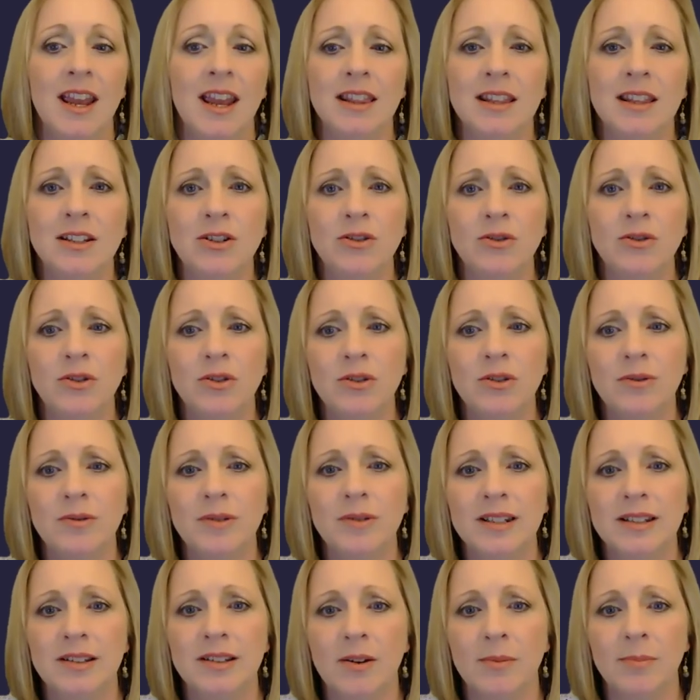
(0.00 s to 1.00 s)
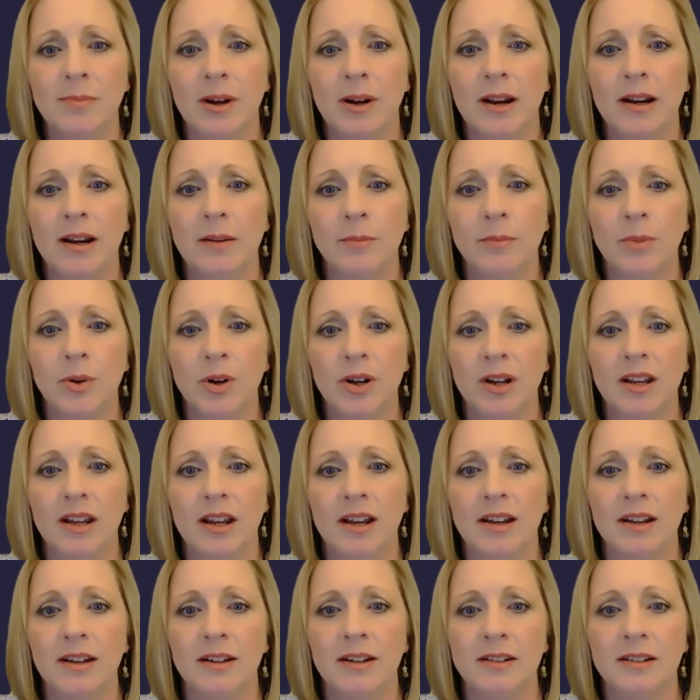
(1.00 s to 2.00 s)
And then you can always hop on and book
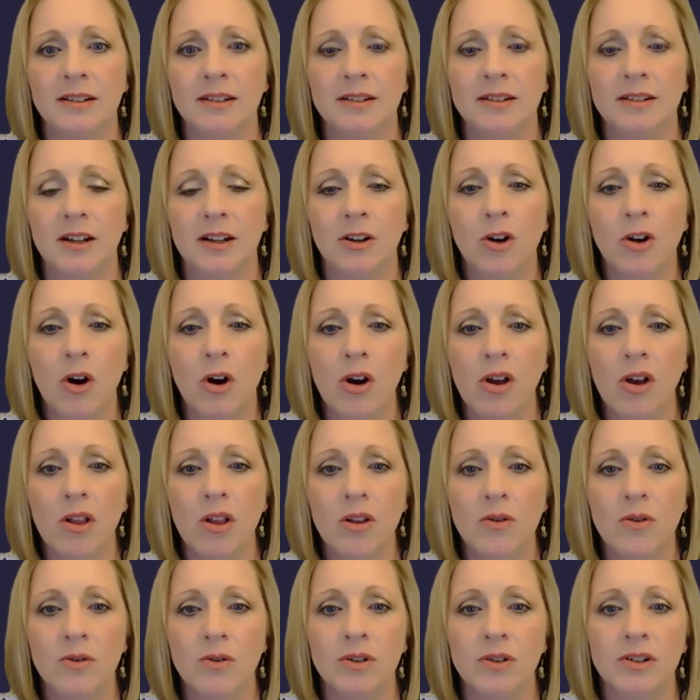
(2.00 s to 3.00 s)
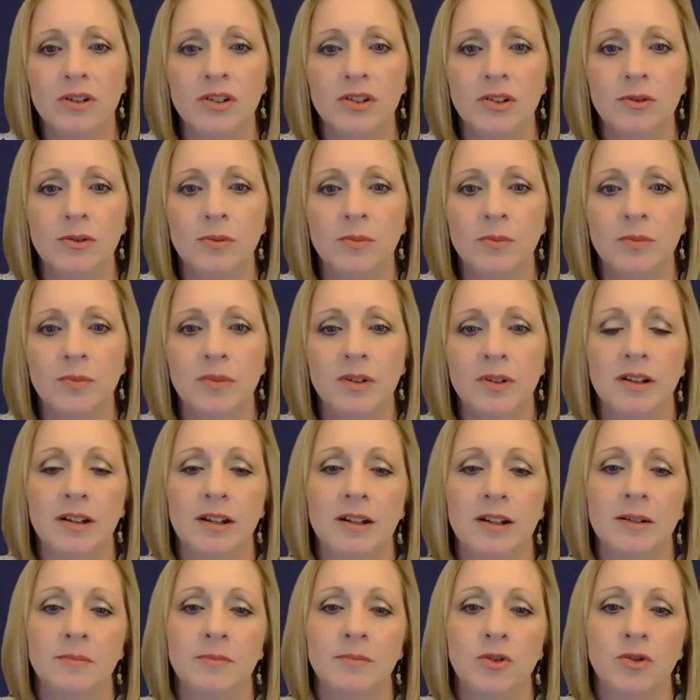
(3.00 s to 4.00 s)
a call or a Zoom
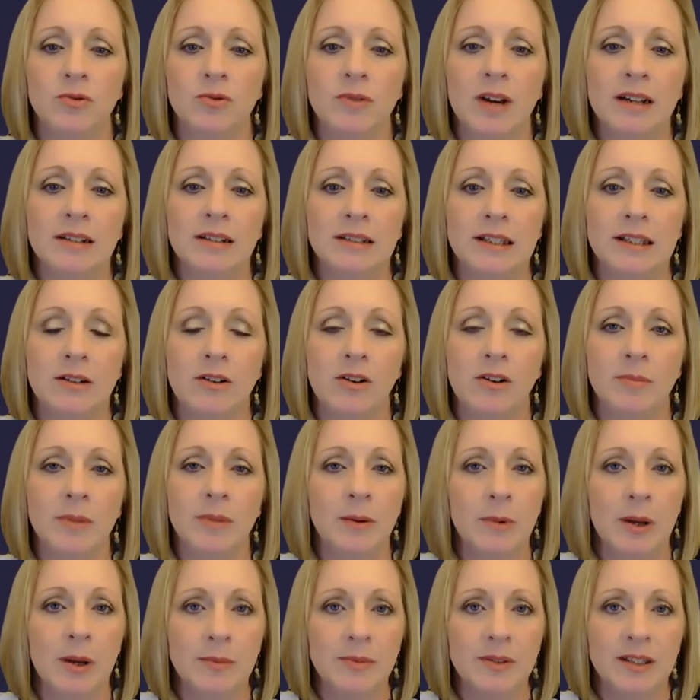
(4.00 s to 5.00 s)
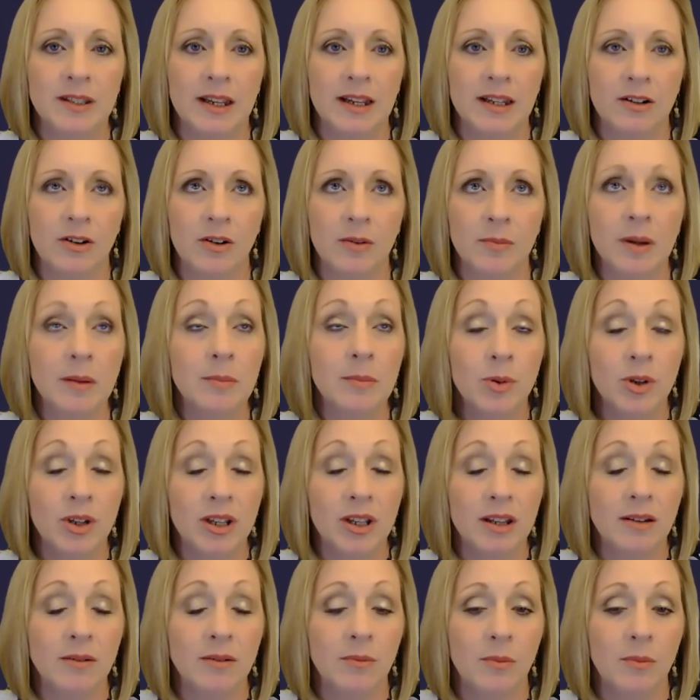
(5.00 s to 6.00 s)
directly on my website on my
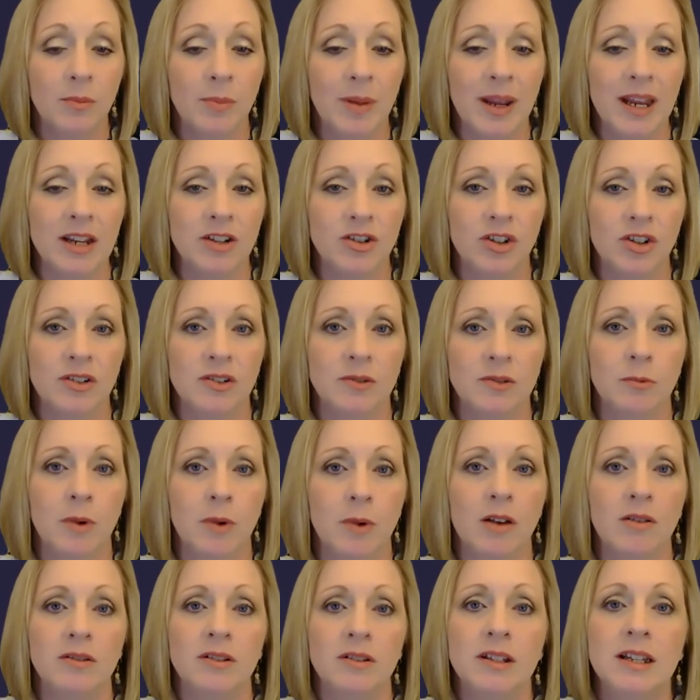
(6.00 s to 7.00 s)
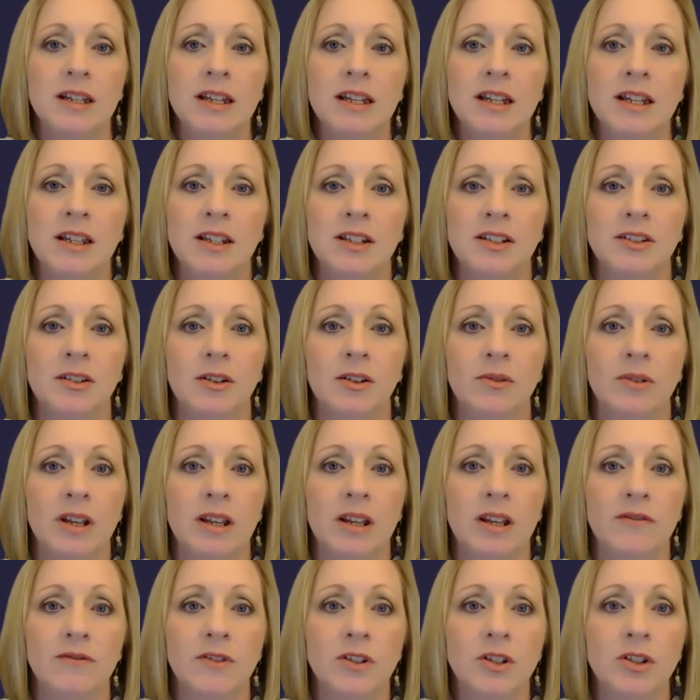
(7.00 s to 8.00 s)
booking page as well. So
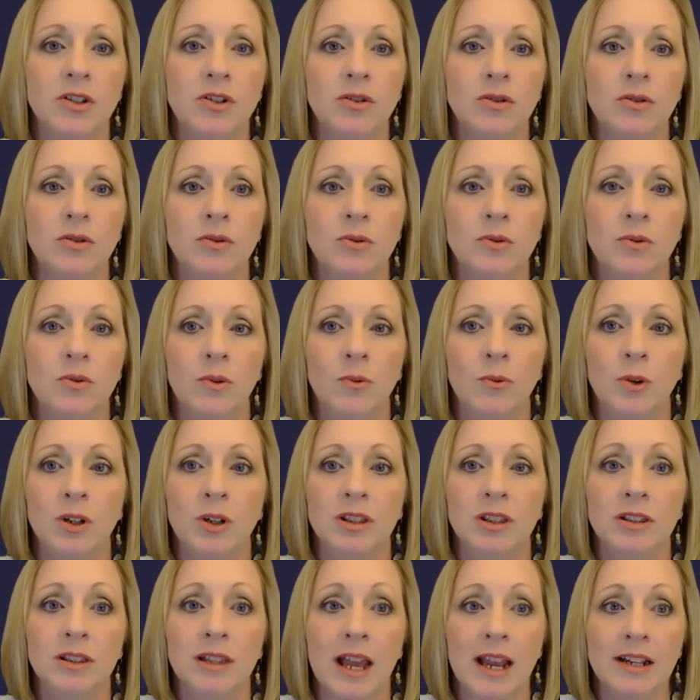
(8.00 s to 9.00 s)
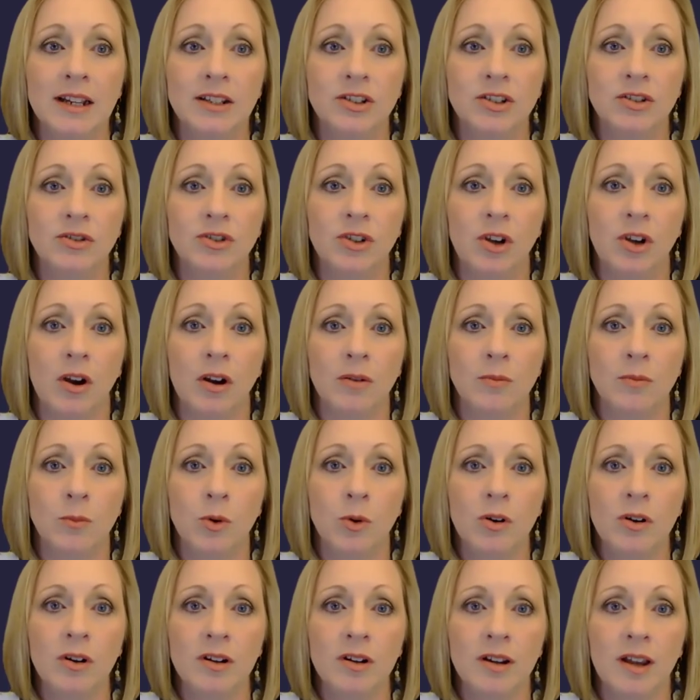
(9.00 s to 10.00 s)
if you would like to talk
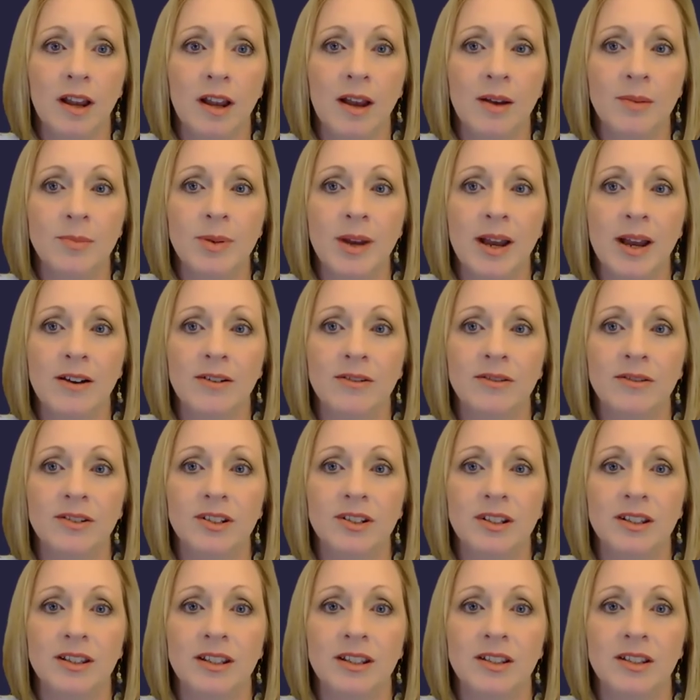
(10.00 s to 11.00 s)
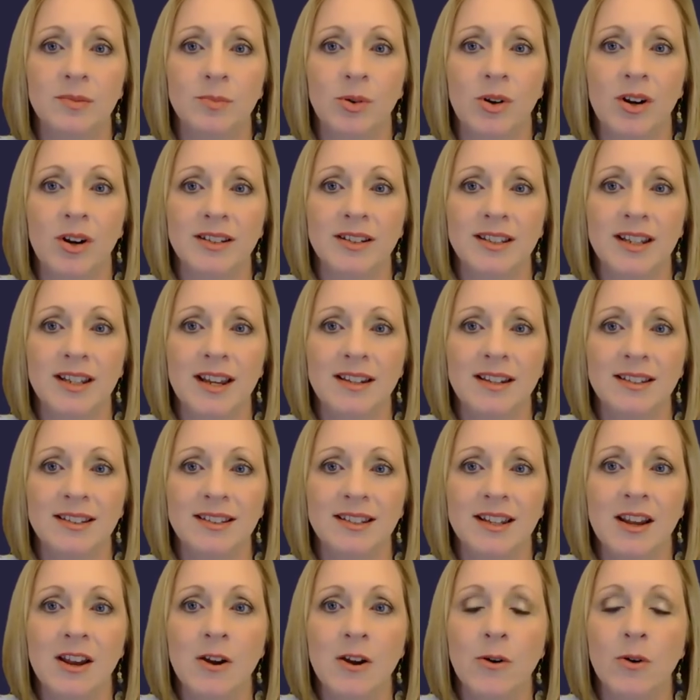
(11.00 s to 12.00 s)
more about this
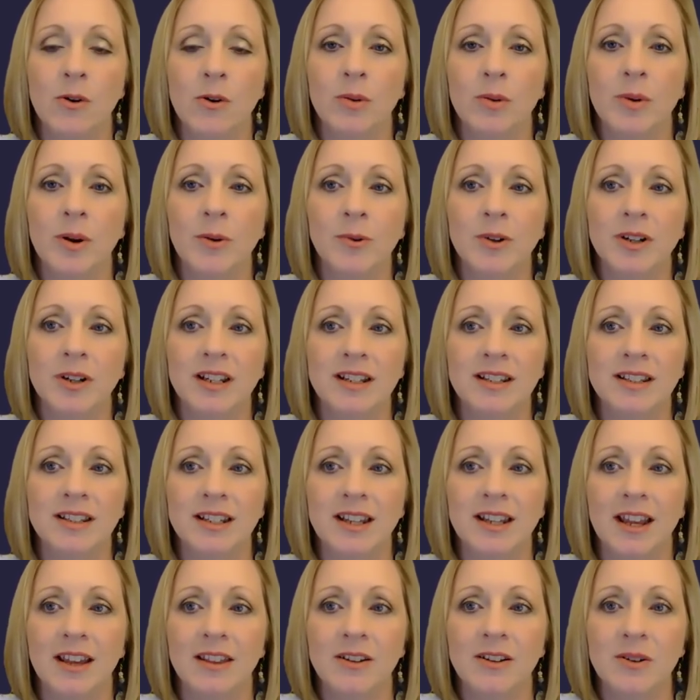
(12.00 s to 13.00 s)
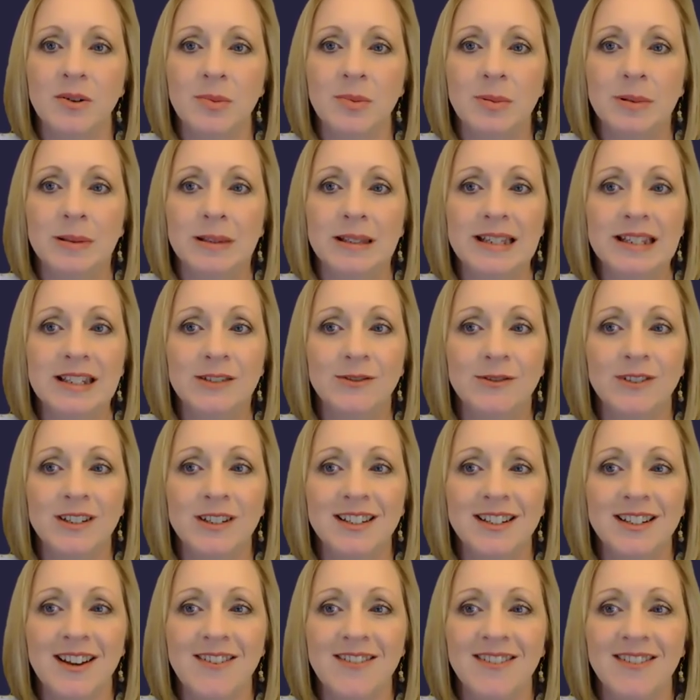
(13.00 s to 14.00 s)
process or about working together, please
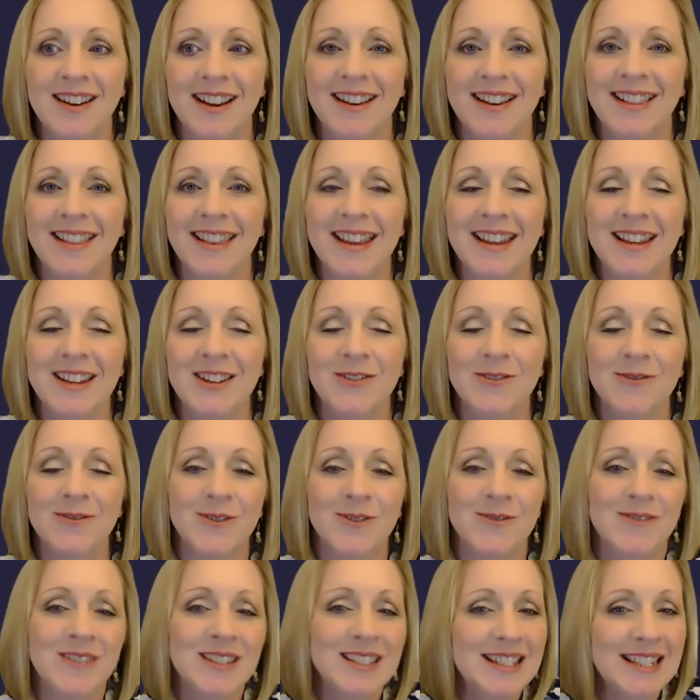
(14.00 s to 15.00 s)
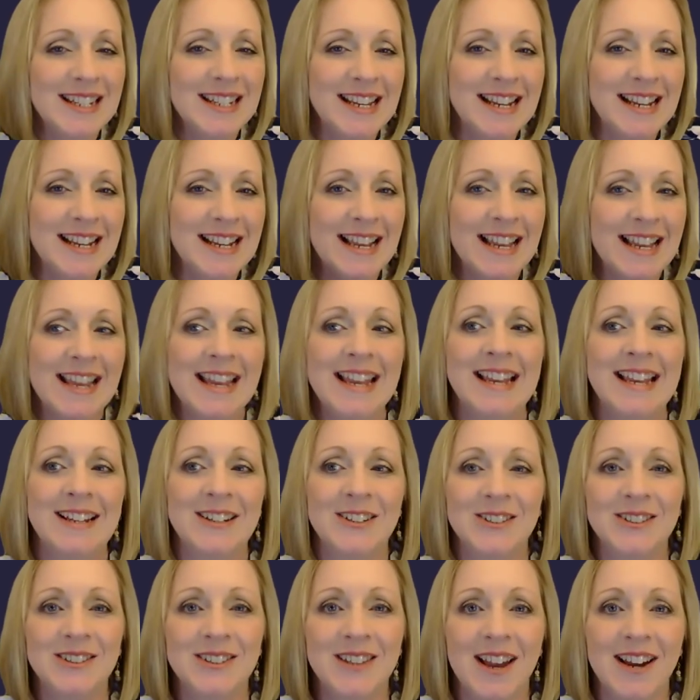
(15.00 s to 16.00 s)
reach out, and thank you for visiting.
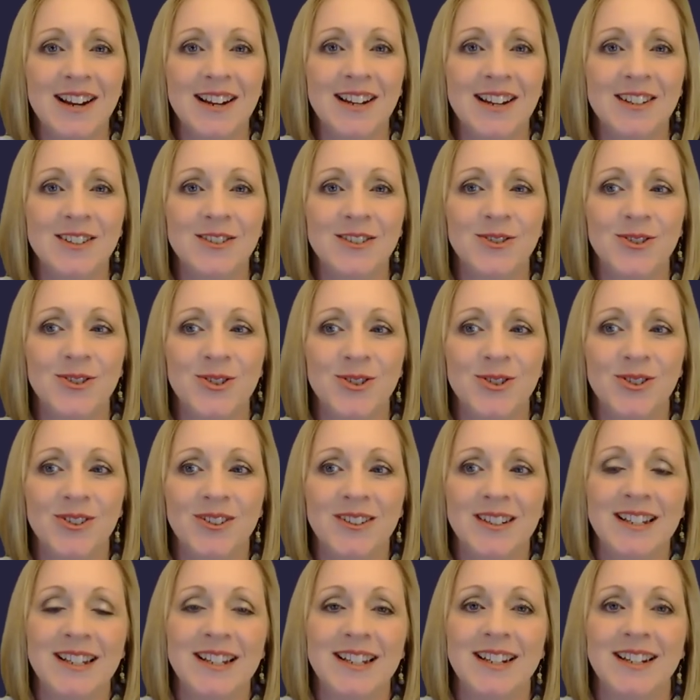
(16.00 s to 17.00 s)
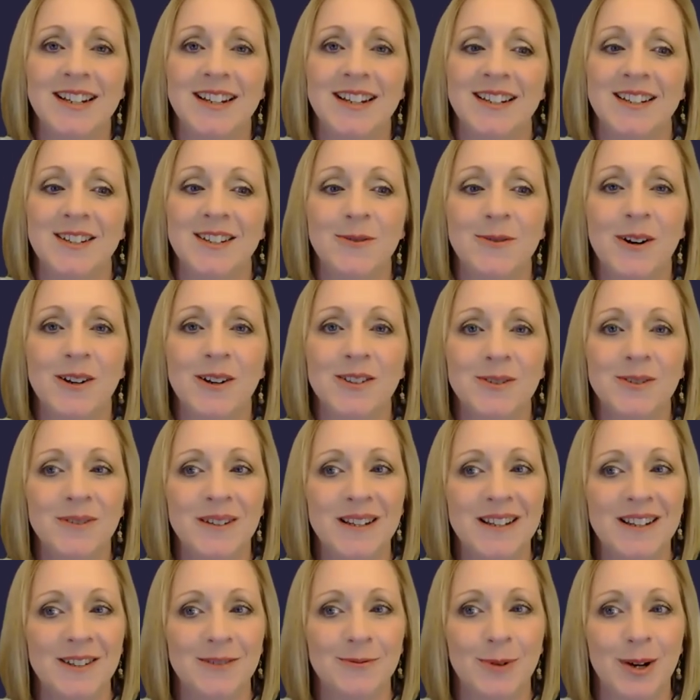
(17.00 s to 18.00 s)
Good luck in your journey. You are
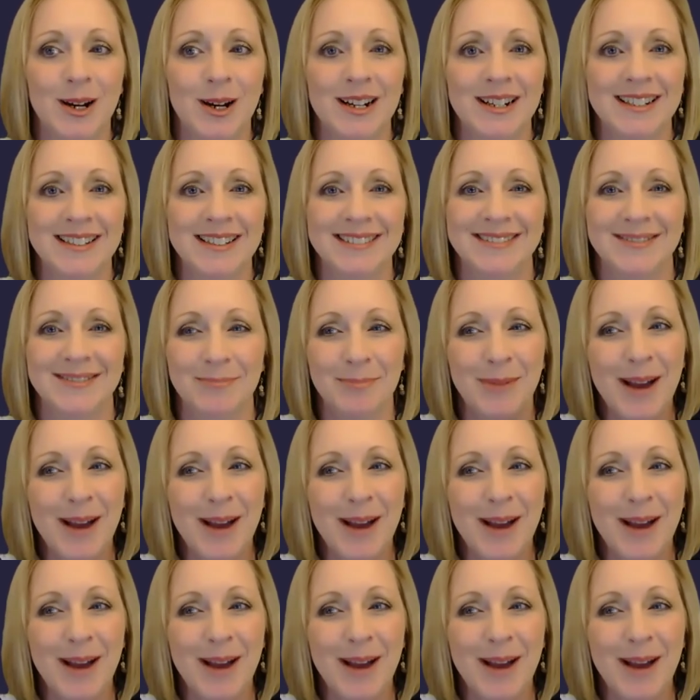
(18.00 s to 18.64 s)
doing good work.